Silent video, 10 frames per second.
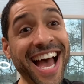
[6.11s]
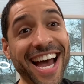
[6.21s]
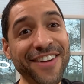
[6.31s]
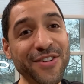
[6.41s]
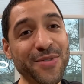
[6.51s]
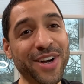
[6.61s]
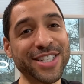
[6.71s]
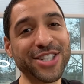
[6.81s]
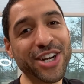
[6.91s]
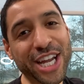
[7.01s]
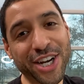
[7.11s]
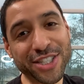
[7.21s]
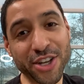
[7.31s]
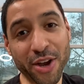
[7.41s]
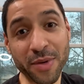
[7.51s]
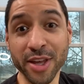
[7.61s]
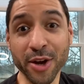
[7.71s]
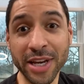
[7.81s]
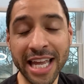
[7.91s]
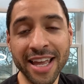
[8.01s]
Hi everyone, you're here sewing with
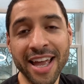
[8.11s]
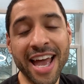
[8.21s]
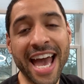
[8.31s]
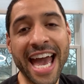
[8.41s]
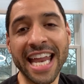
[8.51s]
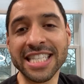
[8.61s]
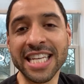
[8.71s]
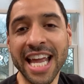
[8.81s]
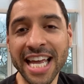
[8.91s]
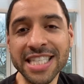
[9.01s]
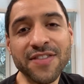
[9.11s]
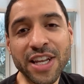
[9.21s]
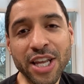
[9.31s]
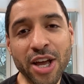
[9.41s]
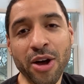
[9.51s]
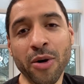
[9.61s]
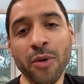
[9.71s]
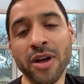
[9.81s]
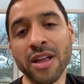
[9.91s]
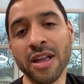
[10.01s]
Cody, and today's video,
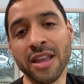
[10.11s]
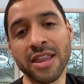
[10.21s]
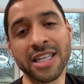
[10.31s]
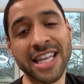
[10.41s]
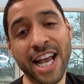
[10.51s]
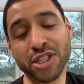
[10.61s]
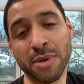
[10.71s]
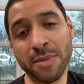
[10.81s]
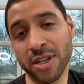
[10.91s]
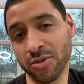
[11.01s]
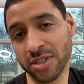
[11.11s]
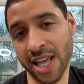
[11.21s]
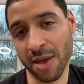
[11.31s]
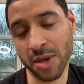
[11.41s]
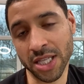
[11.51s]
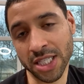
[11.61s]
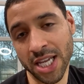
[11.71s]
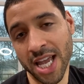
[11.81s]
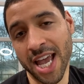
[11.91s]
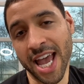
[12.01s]
this actually may be a new segment.
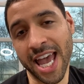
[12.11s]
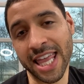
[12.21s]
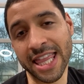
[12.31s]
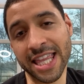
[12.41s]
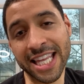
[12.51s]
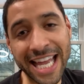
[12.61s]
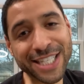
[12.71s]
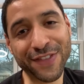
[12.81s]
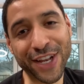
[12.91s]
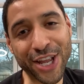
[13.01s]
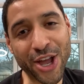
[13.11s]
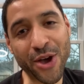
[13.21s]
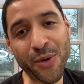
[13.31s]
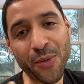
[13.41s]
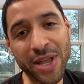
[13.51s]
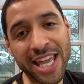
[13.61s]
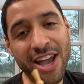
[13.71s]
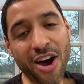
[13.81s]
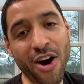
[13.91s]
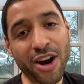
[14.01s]
In today's video, we
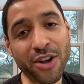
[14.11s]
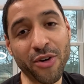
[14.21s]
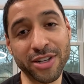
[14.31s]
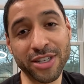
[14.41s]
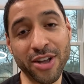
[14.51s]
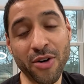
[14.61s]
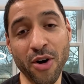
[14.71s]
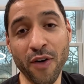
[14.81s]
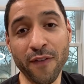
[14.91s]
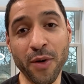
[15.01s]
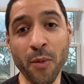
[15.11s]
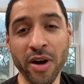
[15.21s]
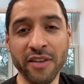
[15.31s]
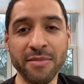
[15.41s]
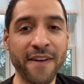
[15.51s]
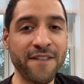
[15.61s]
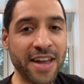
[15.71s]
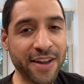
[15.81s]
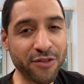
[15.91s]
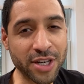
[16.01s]
are going to go over one of my
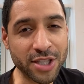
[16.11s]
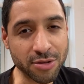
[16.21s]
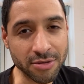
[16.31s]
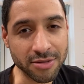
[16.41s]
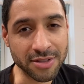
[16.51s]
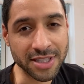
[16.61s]
favorite tools.